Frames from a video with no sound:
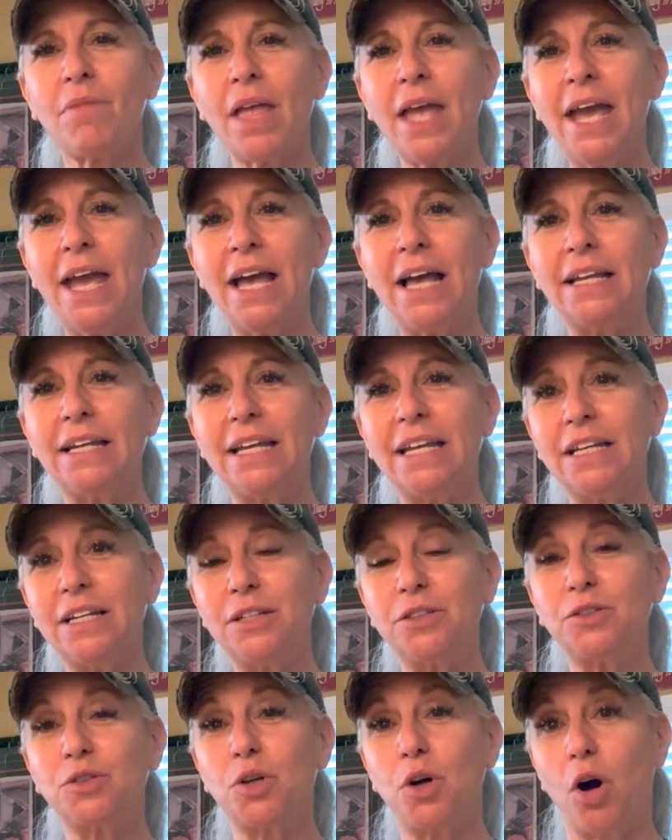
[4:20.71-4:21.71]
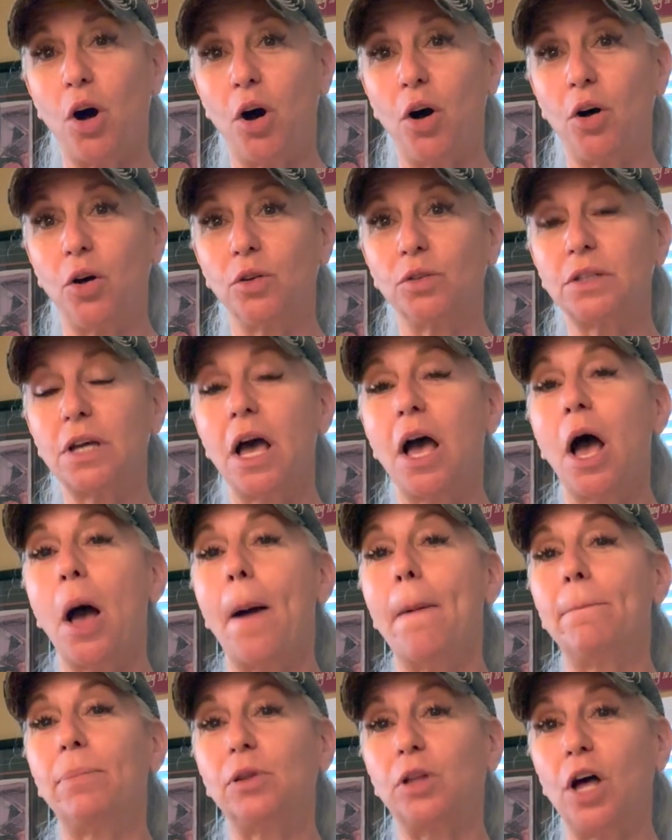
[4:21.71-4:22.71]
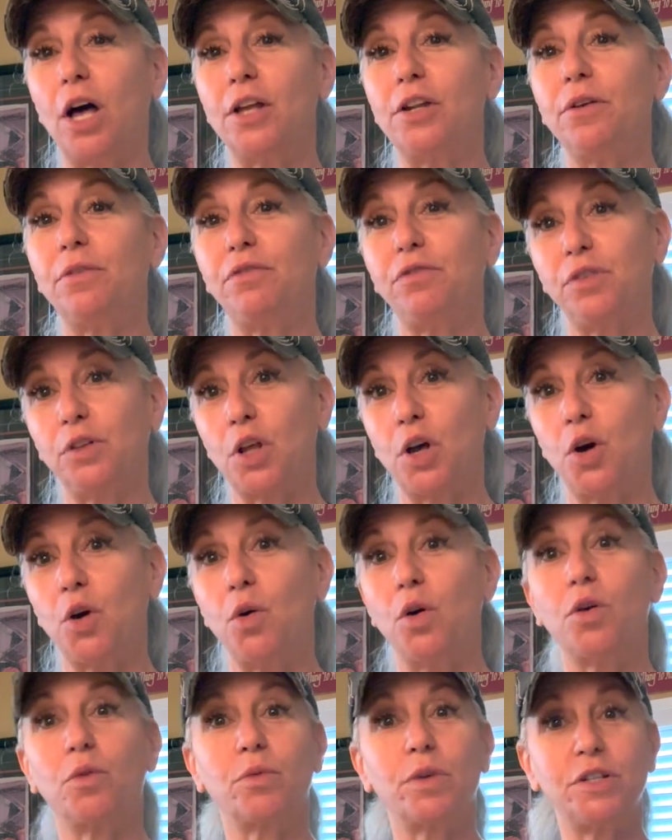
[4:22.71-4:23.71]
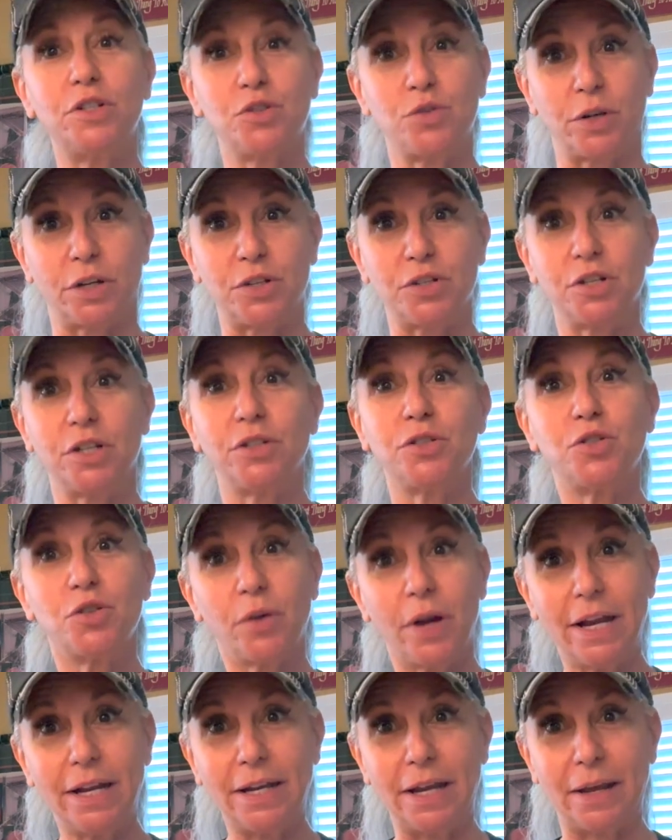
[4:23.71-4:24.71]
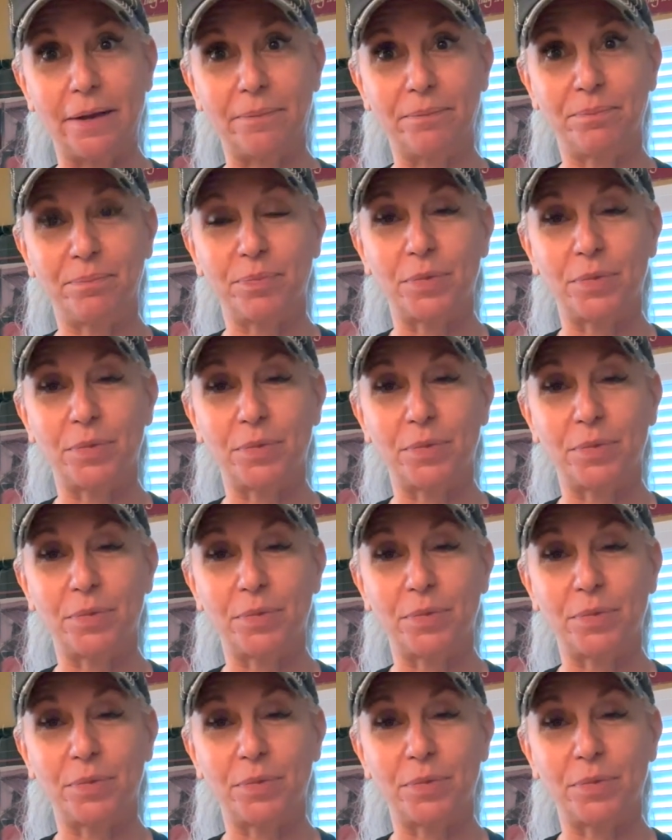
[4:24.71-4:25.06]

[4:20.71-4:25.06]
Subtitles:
And it is called blood flow restriction training,